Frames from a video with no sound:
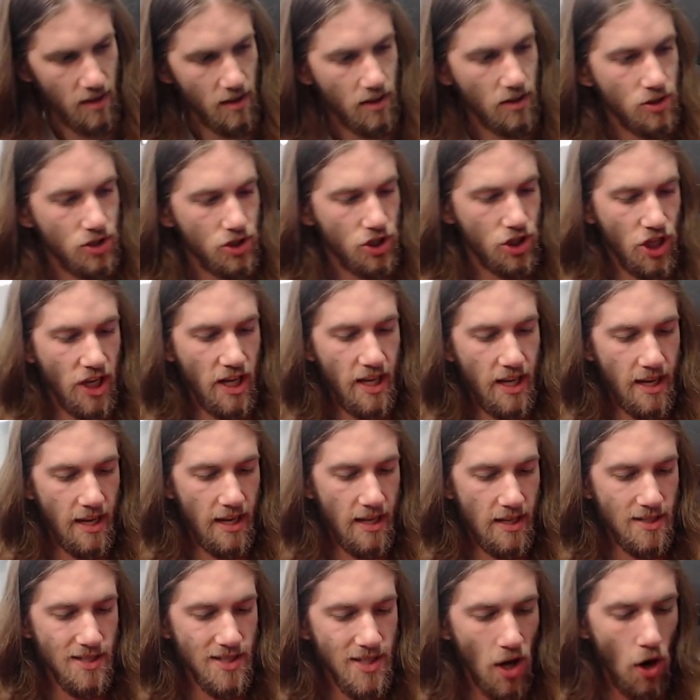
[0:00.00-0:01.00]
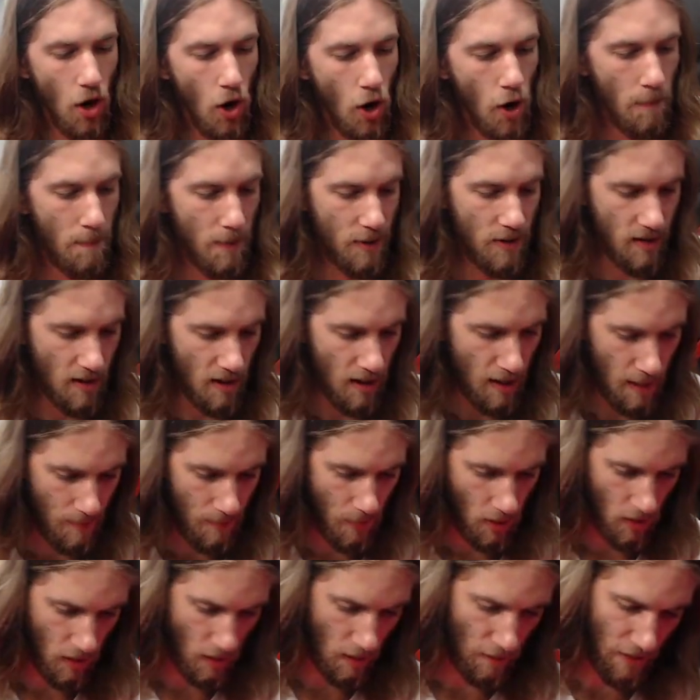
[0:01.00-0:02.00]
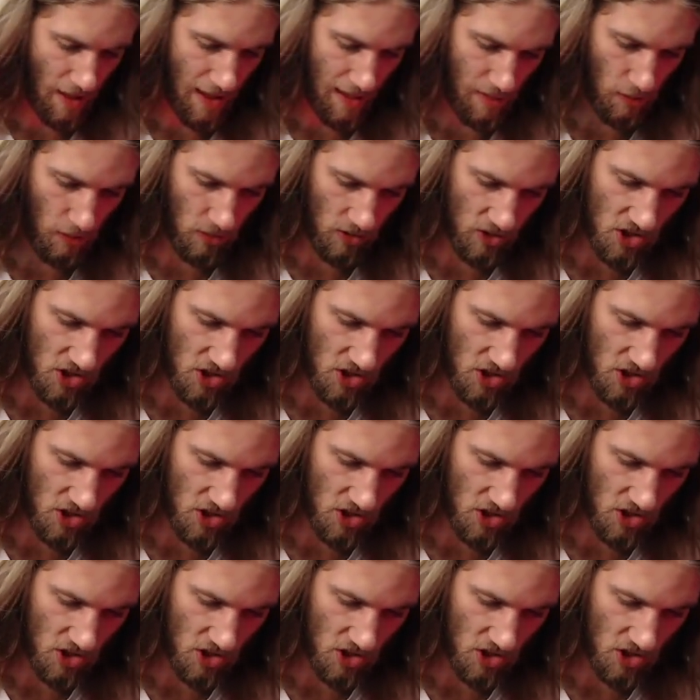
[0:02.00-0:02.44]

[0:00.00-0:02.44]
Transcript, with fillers: She is opened up. Oh, that looks